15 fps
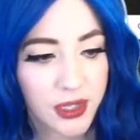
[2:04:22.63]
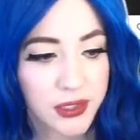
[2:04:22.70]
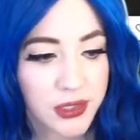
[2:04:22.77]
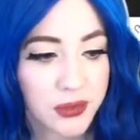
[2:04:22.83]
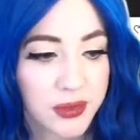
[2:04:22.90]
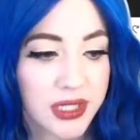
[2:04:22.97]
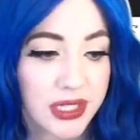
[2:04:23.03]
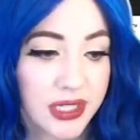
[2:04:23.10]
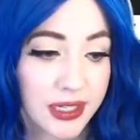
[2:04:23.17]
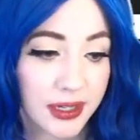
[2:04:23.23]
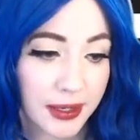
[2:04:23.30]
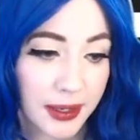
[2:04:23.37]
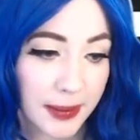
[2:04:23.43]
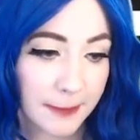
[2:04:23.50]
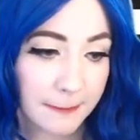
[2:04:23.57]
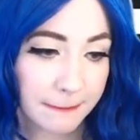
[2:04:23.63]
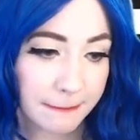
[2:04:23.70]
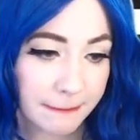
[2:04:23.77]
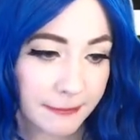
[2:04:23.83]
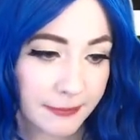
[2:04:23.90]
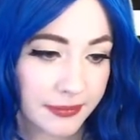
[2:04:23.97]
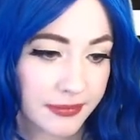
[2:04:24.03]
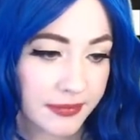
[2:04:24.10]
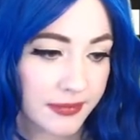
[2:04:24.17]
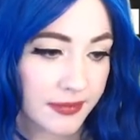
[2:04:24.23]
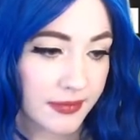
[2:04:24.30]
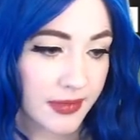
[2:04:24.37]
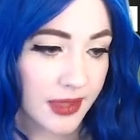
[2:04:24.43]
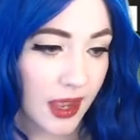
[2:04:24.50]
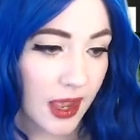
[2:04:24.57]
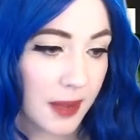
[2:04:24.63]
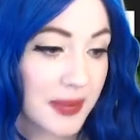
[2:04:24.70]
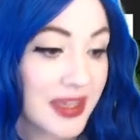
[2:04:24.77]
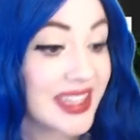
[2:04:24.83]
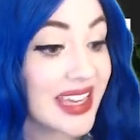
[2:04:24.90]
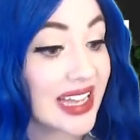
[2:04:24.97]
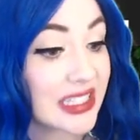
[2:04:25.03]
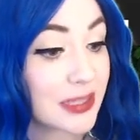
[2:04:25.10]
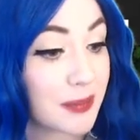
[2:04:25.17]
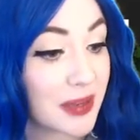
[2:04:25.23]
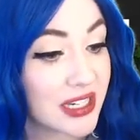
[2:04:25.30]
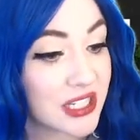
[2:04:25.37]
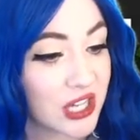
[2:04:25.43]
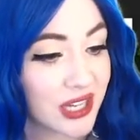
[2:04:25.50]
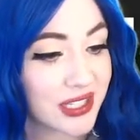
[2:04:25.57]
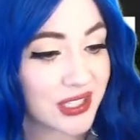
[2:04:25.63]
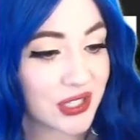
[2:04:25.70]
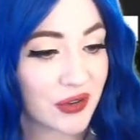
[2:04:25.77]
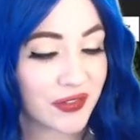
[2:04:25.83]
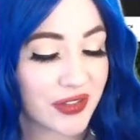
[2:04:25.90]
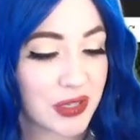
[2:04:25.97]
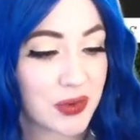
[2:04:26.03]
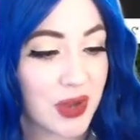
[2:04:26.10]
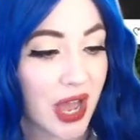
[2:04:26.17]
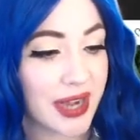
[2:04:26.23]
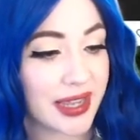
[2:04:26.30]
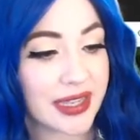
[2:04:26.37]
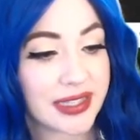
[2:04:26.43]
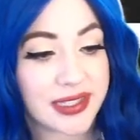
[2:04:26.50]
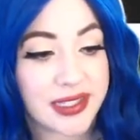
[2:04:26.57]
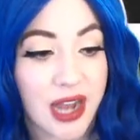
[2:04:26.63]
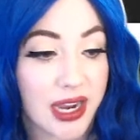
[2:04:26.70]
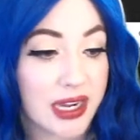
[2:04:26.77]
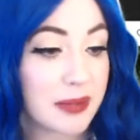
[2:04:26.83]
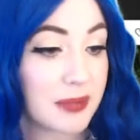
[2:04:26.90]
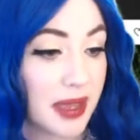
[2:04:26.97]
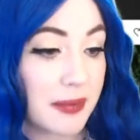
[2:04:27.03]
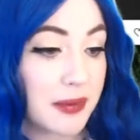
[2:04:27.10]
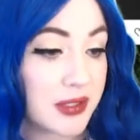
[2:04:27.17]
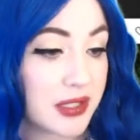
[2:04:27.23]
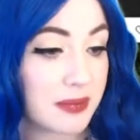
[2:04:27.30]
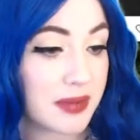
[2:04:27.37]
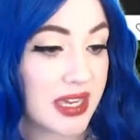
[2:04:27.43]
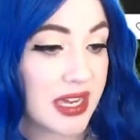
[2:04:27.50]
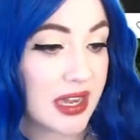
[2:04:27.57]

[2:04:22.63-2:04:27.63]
here, yes, Big Jug Sophie, you got it. It's not going to be able to be